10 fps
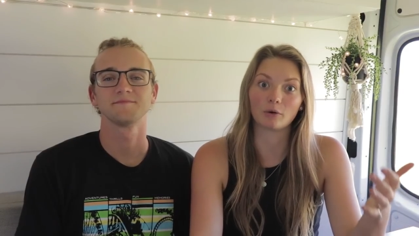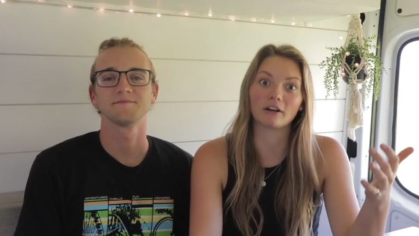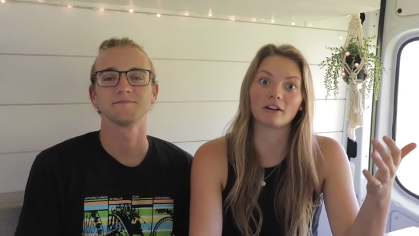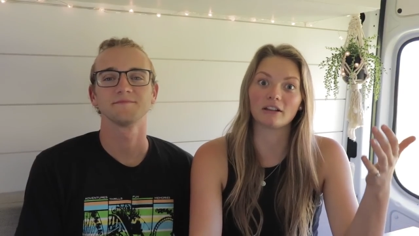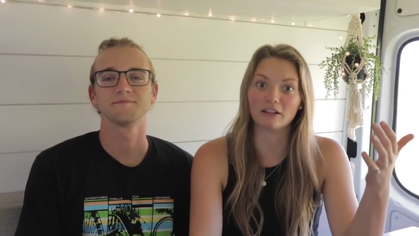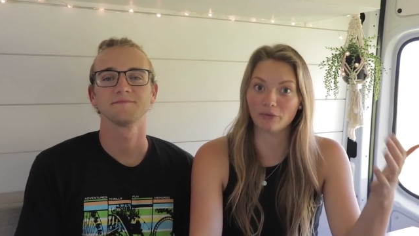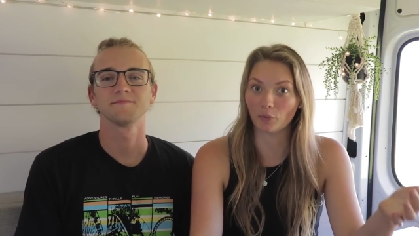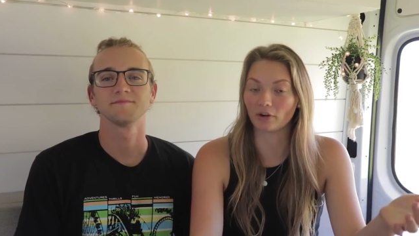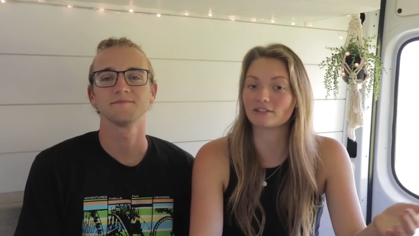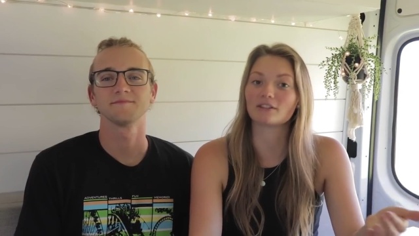Speaker 1: or even
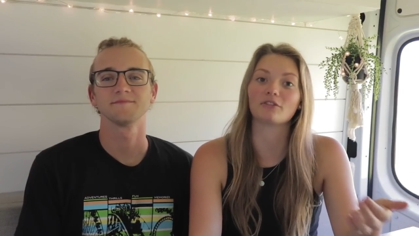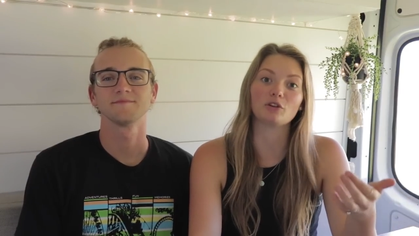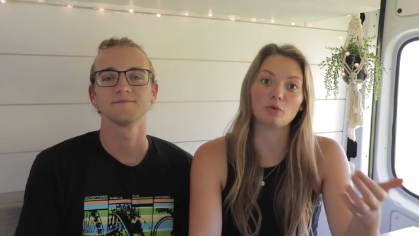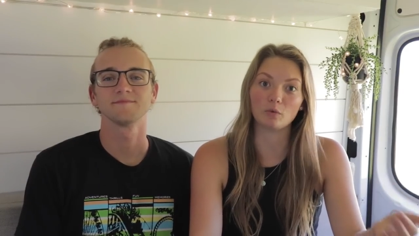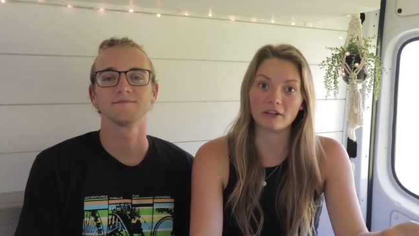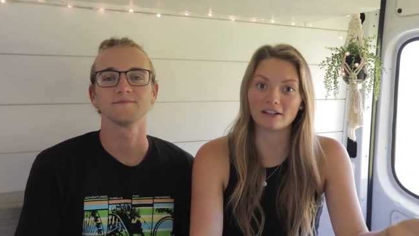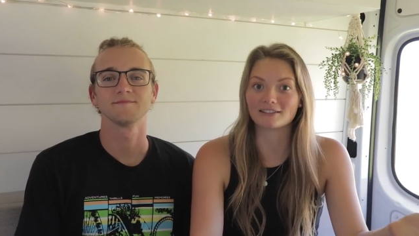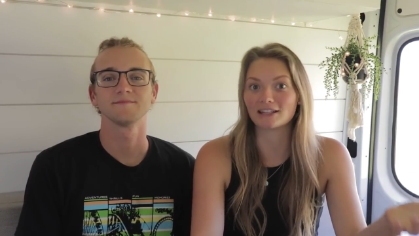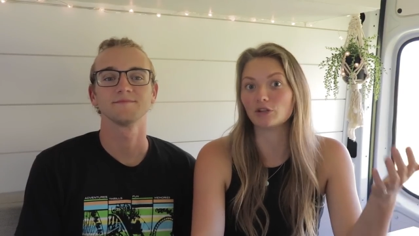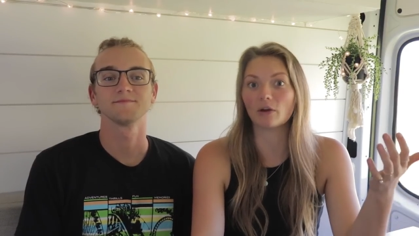worse, a few
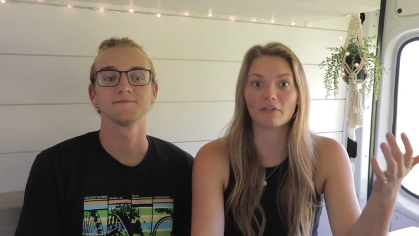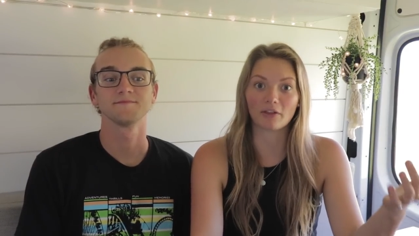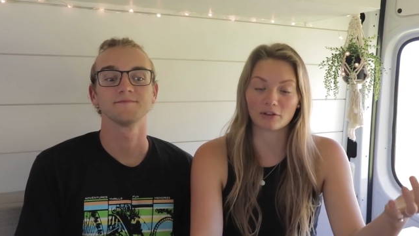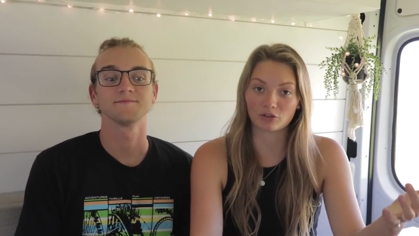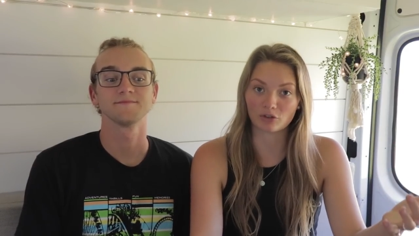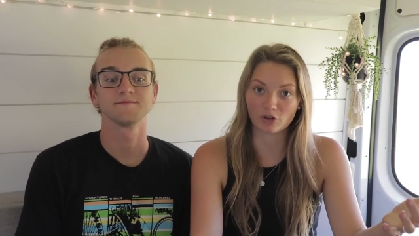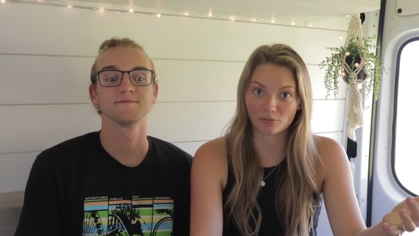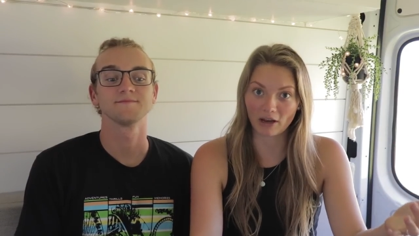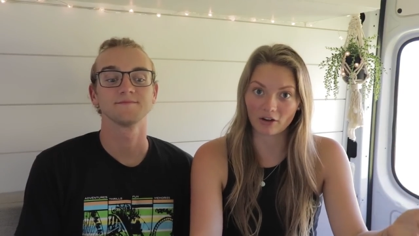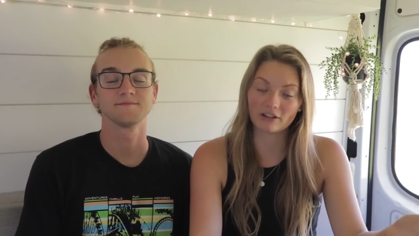weeks, then you have nothing to charge
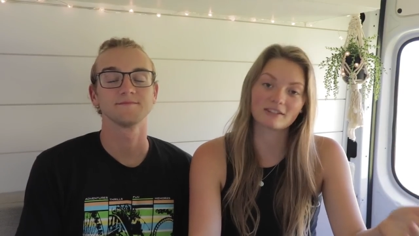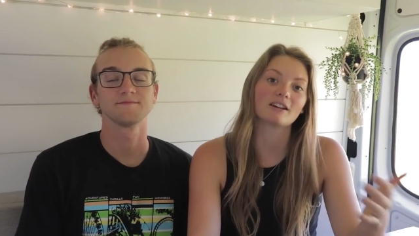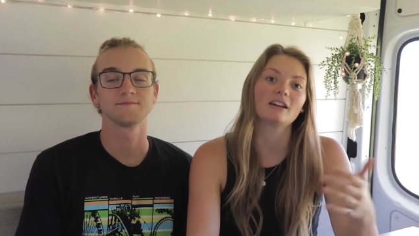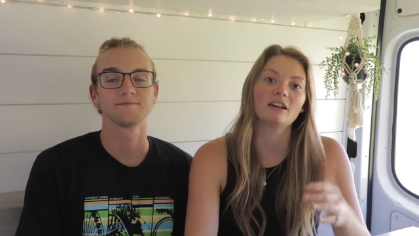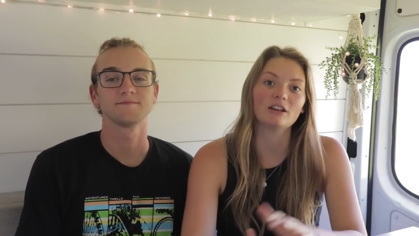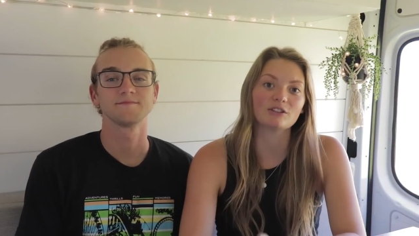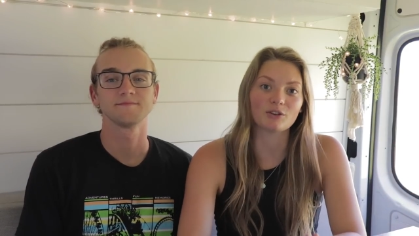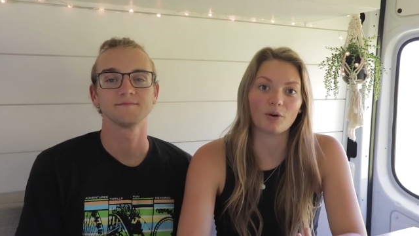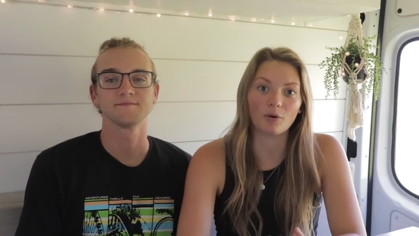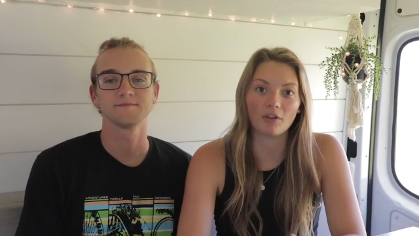your batteries.
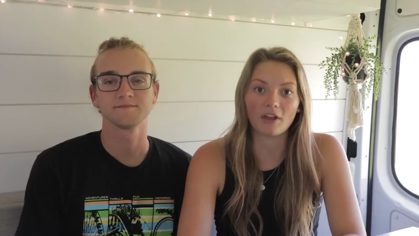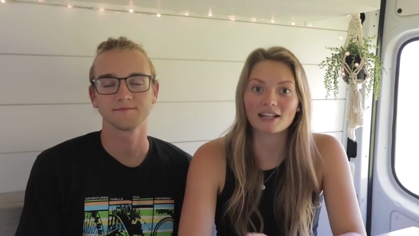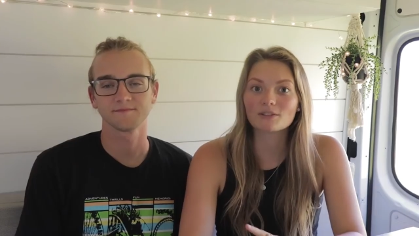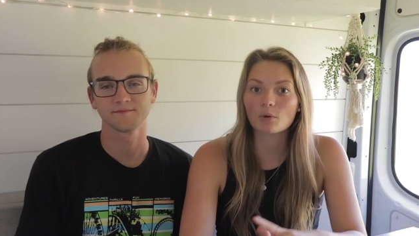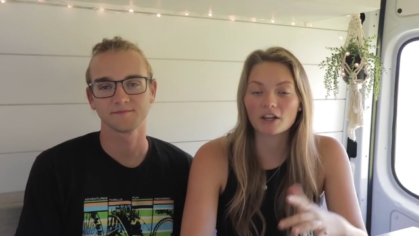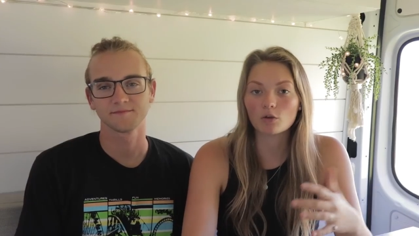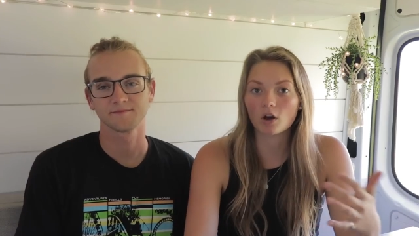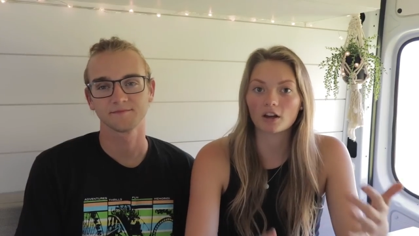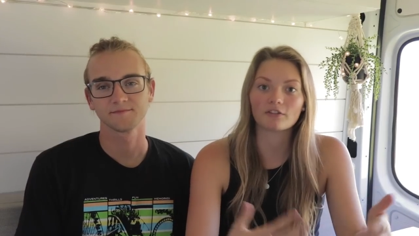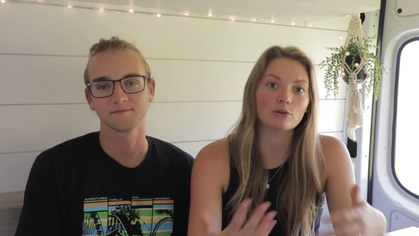So that's why you
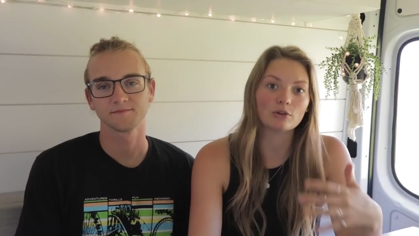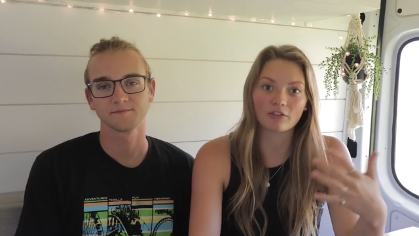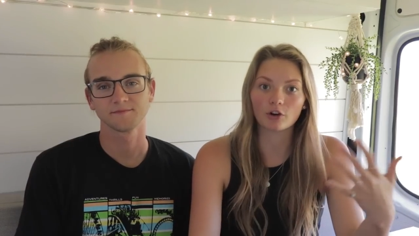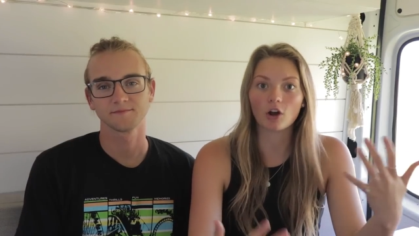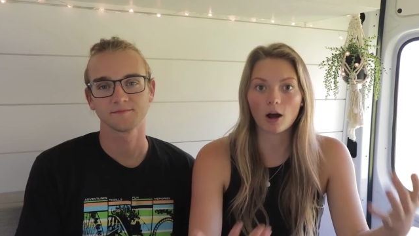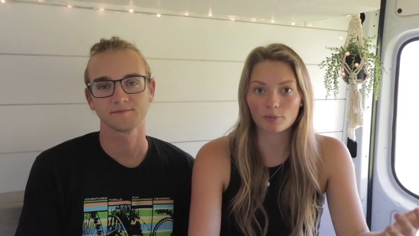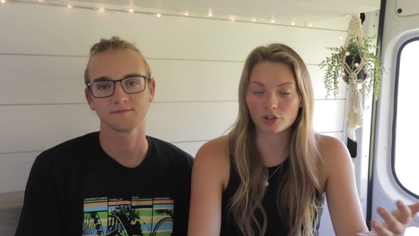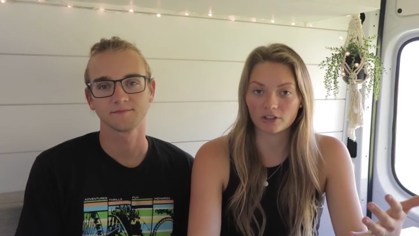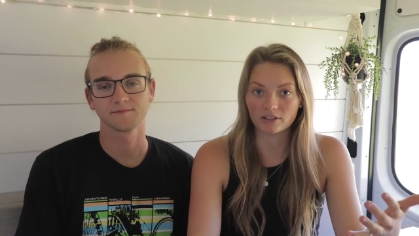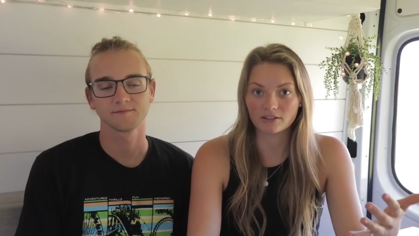want a few different
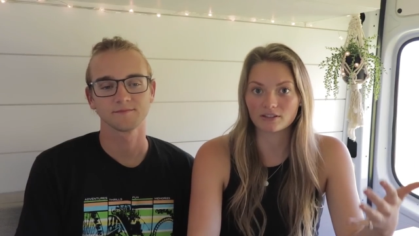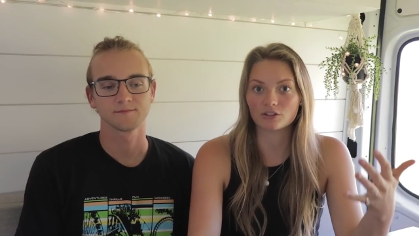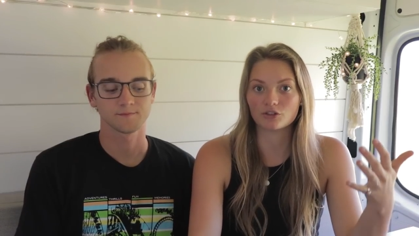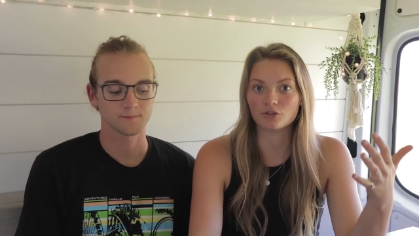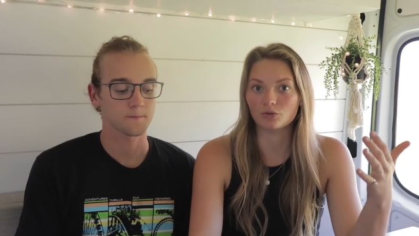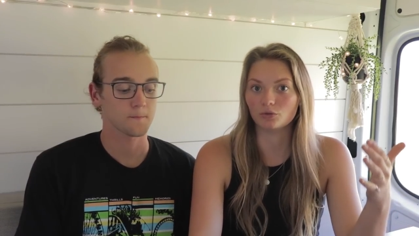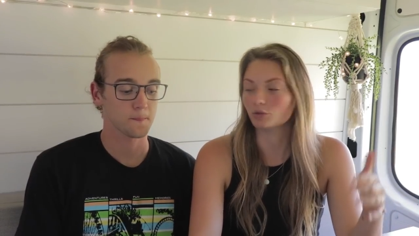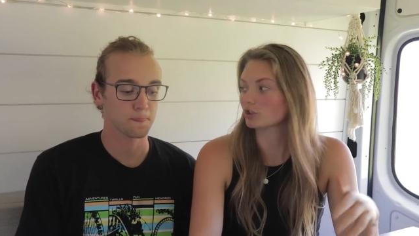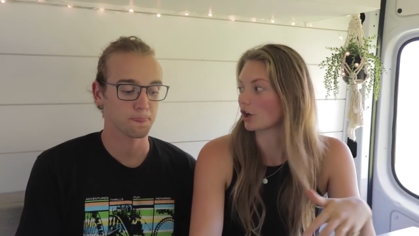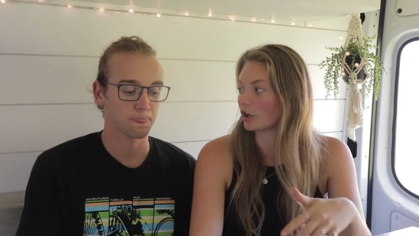options
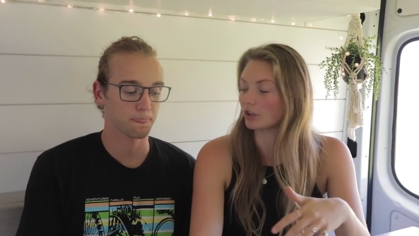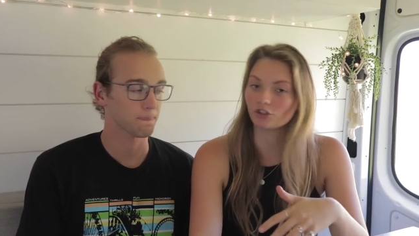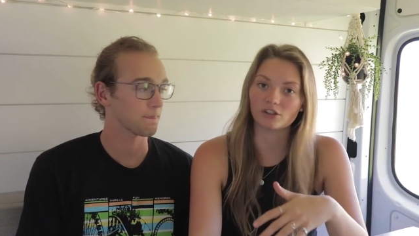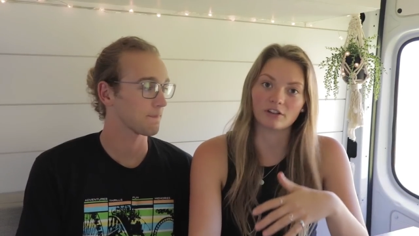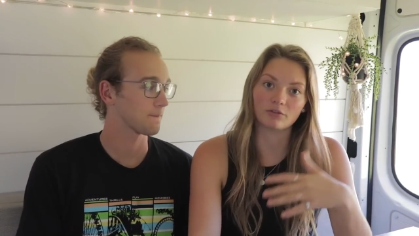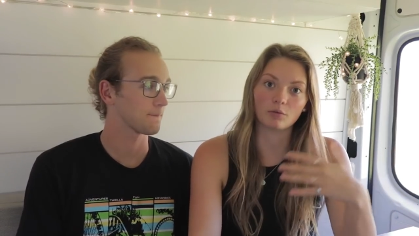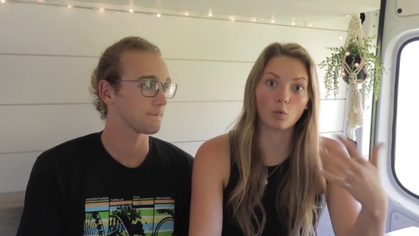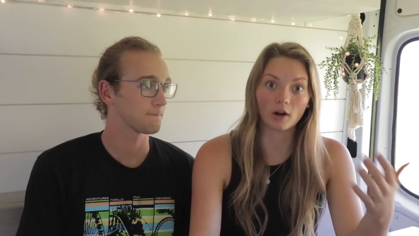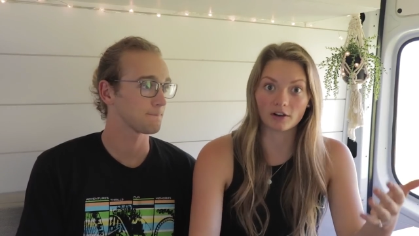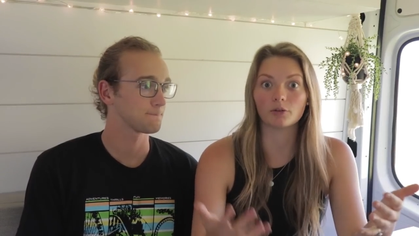to charge if
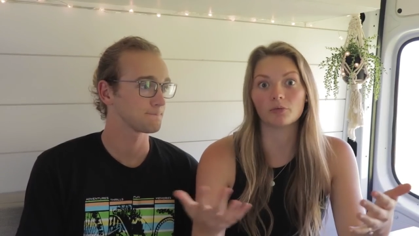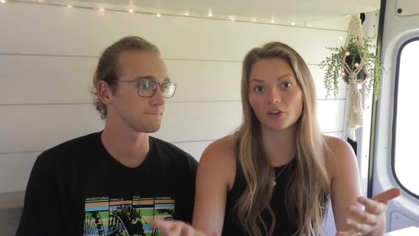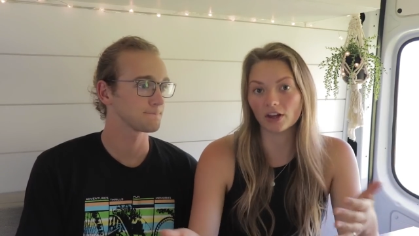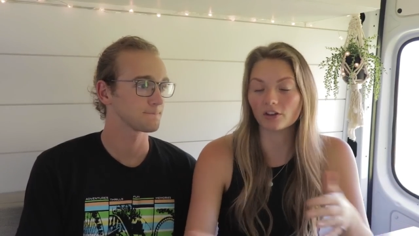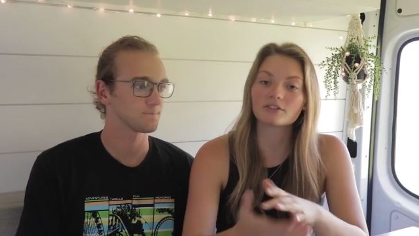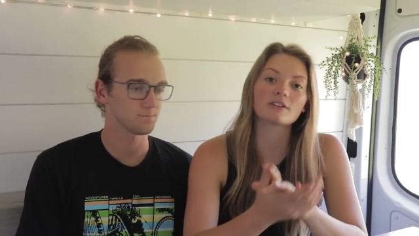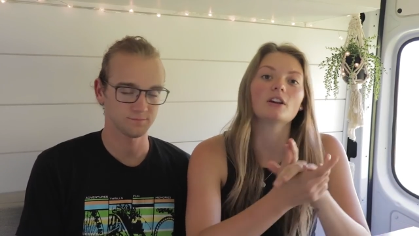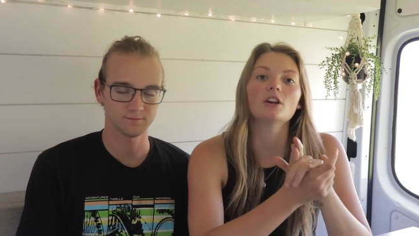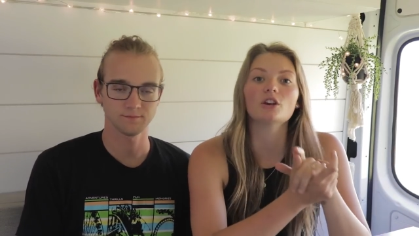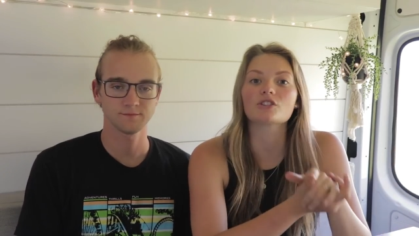one of them fails.
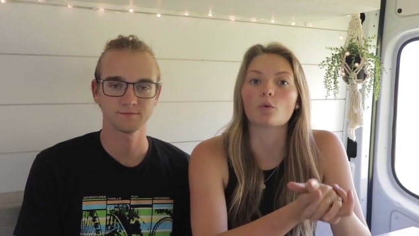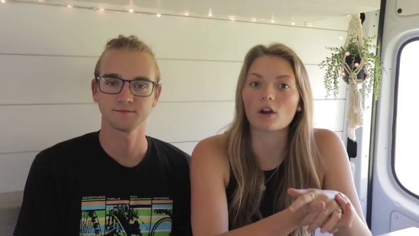So